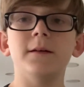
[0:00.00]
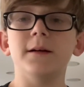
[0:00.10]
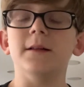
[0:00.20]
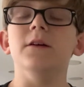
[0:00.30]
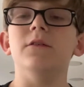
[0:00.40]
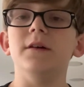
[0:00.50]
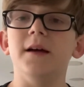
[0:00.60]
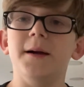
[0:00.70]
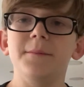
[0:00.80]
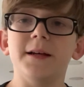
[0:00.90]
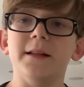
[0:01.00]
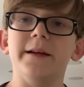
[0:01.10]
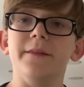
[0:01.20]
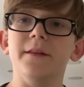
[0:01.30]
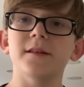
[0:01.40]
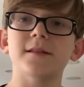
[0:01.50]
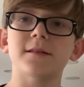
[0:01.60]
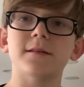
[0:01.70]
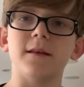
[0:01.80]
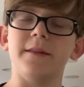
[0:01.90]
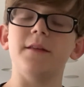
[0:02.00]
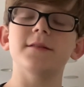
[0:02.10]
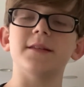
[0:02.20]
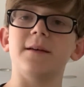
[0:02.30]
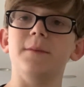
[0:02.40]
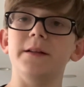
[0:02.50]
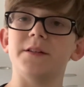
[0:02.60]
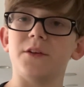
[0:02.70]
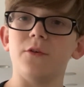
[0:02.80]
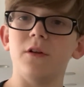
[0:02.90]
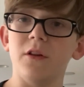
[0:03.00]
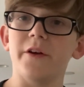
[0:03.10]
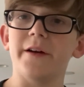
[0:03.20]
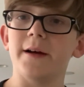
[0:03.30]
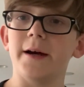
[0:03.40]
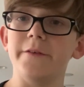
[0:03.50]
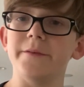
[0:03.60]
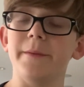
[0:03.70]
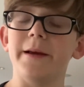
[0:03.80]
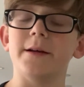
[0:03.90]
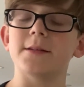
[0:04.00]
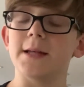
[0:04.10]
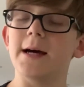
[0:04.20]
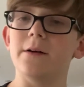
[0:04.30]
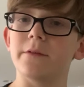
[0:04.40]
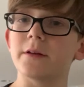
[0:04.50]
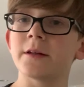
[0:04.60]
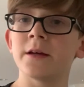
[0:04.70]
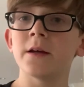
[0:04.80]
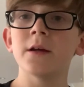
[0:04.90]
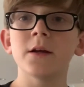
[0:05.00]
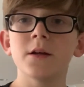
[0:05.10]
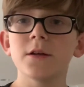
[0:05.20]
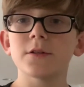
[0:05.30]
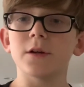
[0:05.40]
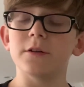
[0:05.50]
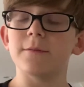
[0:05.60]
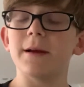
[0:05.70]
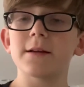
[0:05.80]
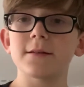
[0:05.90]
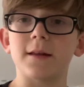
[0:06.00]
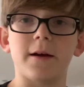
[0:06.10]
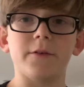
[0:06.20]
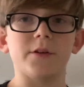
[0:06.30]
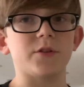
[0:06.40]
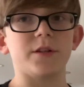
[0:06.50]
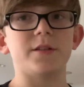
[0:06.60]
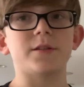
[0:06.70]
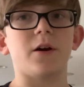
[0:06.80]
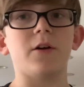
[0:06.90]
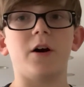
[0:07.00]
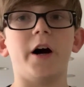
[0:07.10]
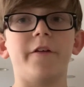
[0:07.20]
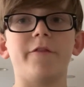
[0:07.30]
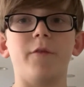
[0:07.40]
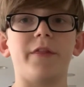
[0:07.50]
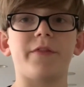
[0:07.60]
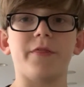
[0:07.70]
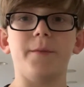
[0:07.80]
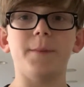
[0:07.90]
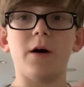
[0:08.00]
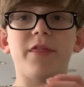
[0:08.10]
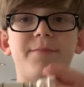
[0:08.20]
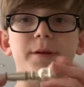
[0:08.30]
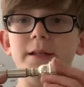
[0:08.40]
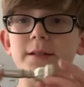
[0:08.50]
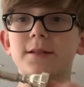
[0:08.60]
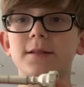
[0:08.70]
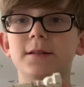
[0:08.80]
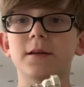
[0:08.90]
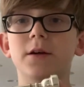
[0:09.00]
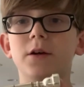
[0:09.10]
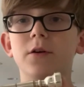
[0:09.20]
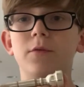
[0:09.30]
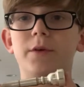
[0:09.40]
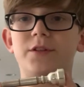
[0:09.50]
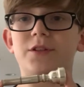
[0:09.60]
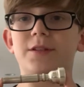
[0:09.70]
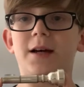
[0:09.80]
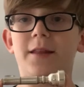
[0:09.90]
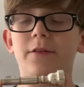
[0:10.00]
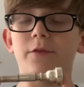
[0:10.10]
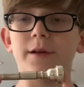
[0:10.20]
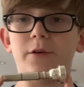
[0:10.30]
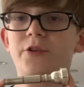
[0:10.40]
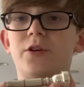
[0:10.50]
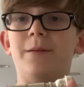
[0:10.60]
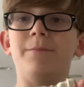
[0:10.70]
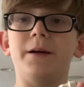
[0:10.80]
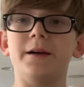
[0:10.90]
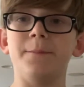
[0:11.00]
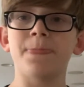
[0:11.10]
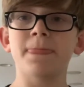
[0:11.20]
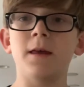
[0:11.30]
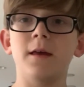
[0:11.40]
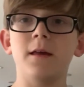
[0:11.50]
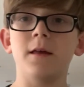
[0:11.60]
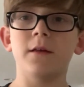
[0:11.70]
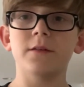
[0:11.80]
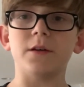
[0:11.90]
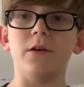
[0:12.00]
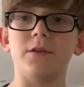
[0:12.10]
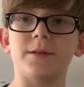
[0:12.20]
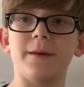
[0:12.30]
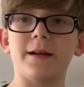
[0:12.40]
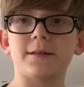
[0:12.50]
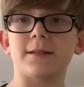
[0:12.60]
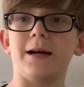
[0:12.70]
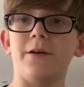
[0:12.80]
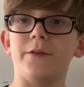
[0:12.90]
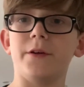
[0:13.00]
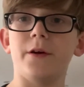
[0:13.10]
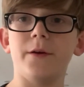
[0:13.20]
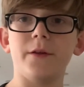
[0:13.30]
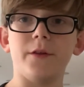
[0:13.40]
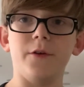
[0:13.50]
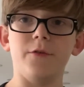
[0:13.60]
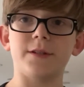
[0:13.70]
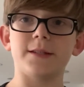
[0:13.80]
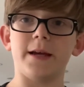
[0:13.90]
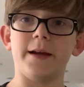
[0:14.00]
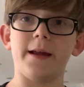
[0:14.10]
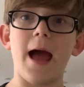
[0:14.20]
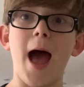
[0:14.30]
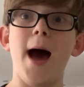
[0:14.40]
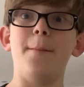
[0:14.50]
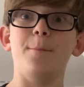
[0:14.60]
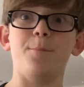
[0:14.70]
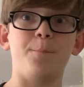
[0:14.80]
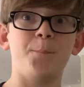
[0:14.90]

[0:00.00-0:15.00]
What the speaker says: Hello, I'm Kelly. In this segment, you'll learn how to make a sound. So to make a sound, you should start off with the mouthpiece, which is on the real trumpet. So to make a sound, you say M.